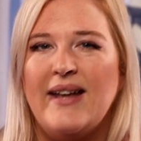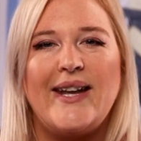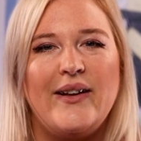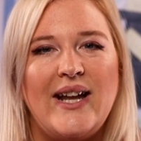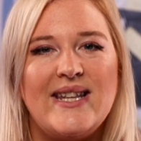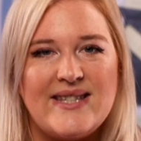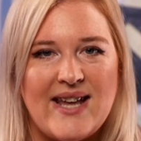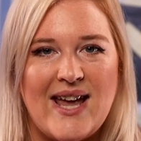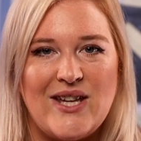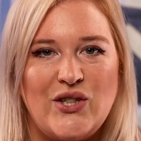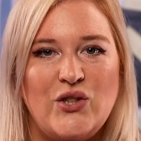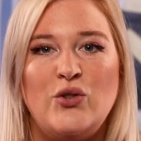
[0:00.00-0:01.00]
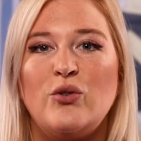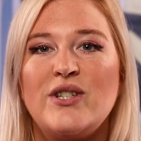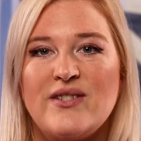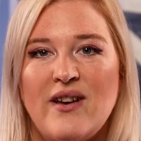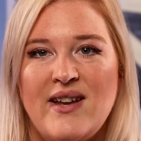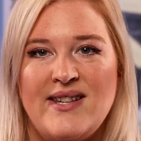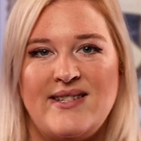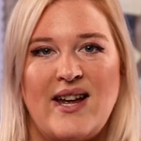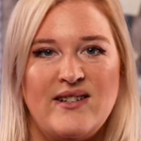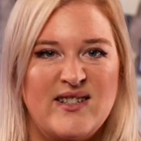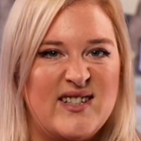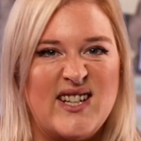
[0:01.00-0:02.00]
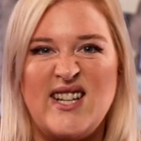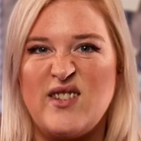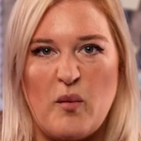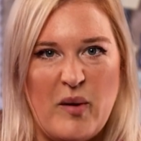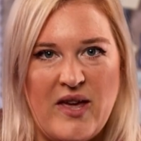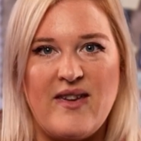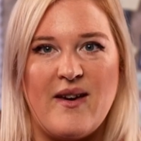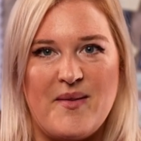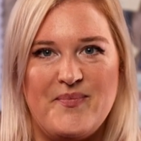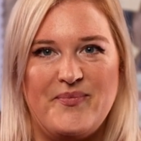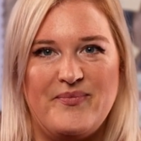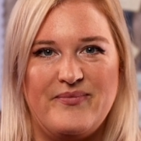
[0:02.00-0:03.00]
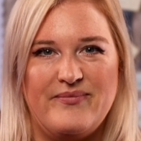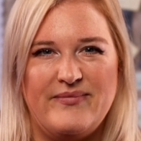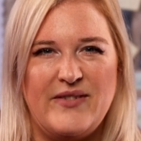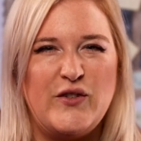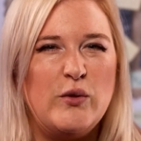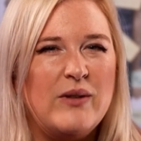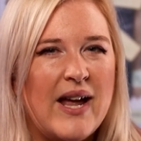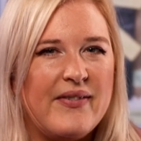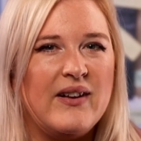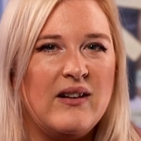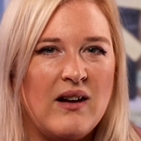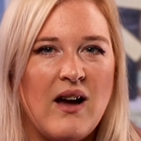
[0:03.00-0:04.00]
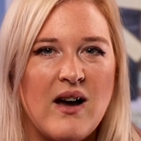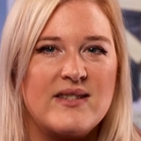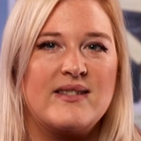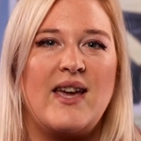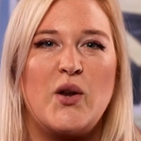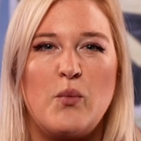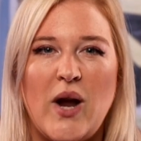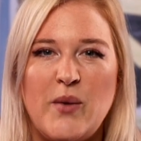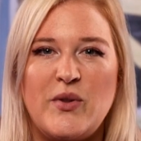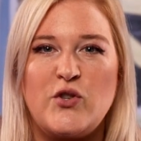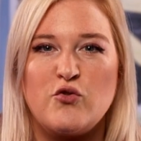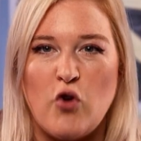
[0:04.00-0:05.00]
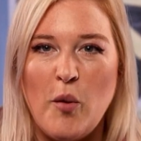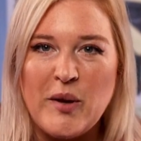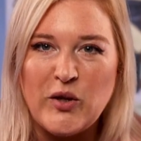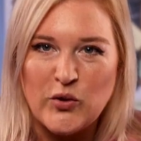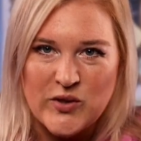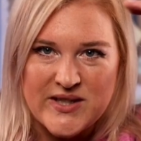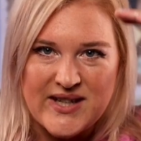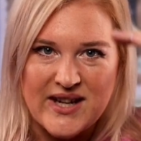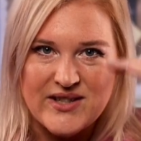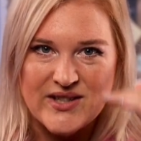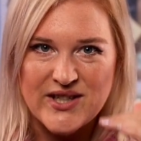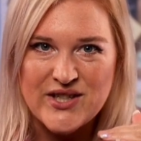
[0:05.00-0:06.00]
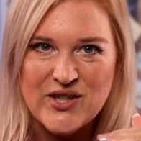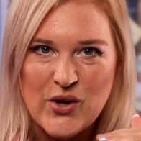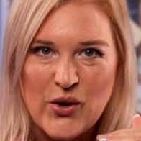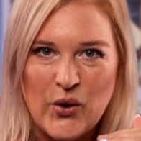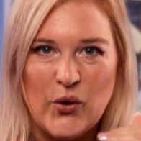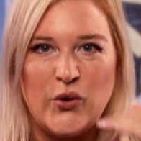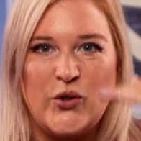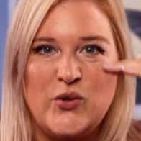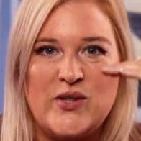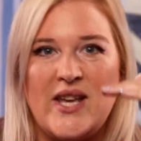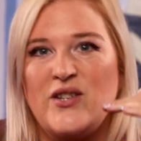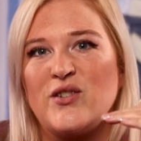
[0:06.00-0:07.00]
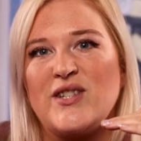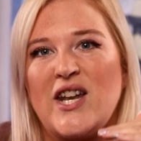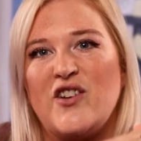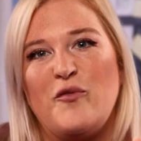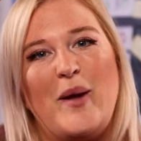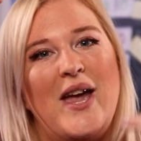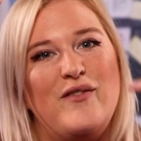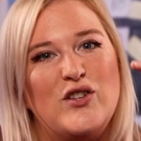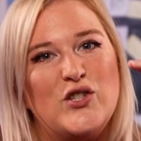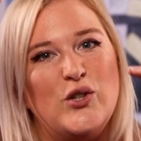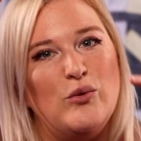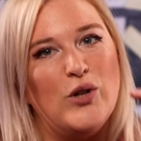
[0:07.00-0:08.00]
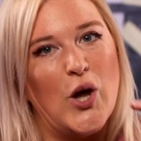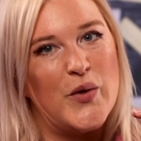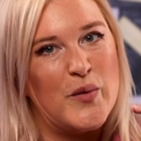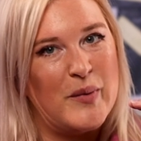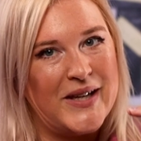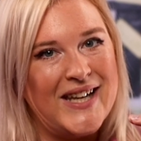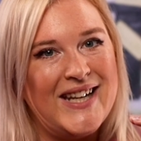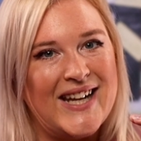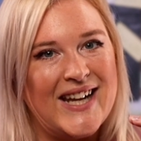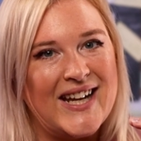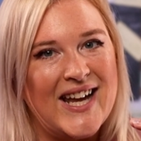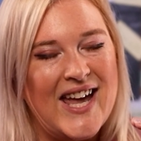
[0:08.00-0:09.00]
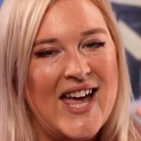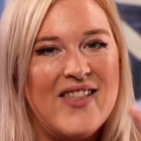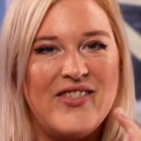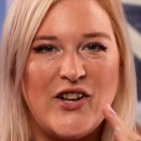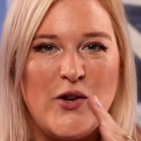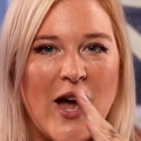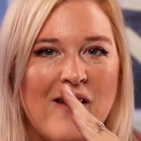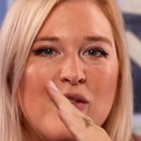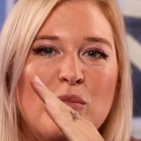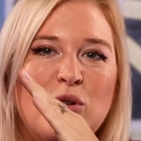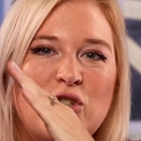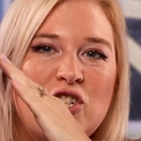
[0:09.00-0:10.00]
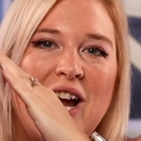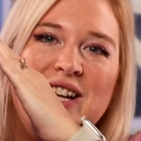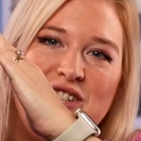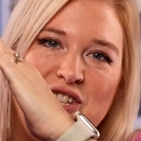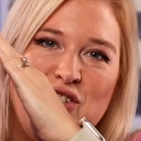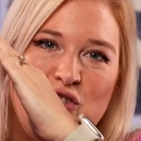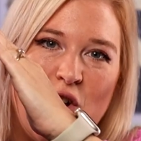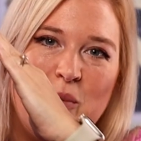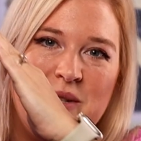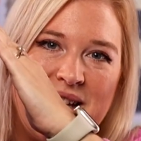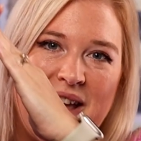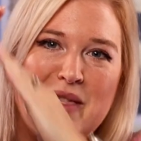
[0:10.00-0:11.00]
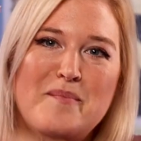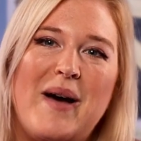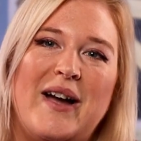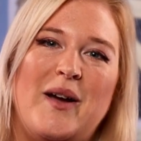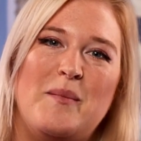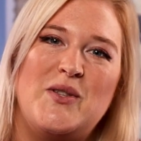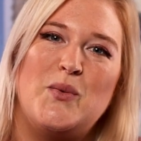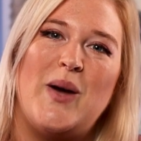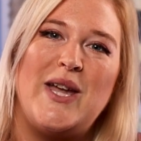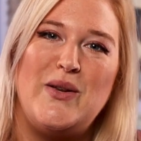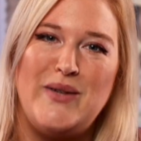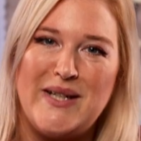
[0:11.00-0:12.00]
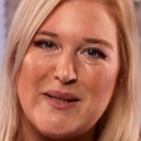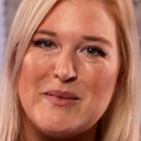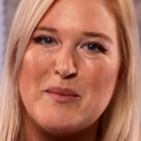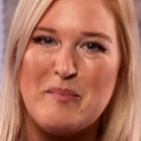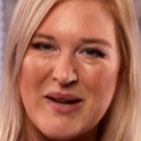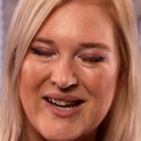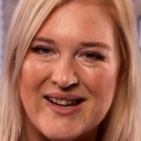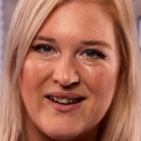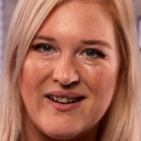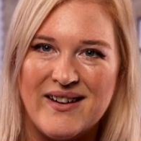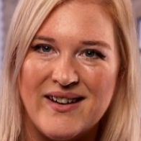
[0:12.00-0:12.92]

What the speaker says: Now, let's say your desired standard is up here. If you let the class get away with dropping your standard, or you set your standard of behaviour too low at the beginning, then you have a more challenging job to get them back up to where you need them to be.